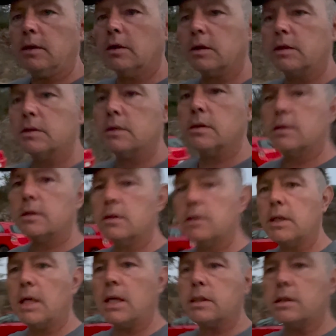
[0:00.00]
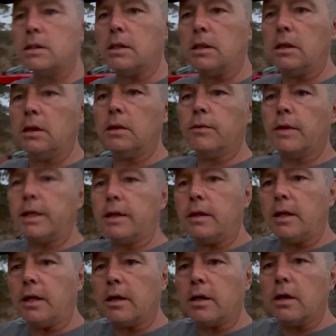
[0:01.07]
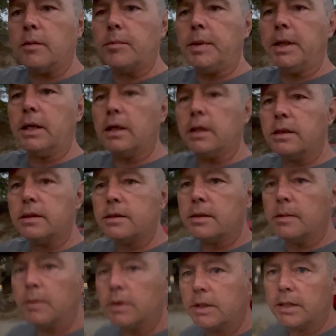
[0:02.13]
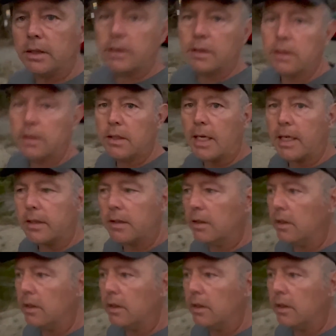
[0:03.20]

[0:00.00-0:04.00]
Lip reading: looking sassy right there, because someone did that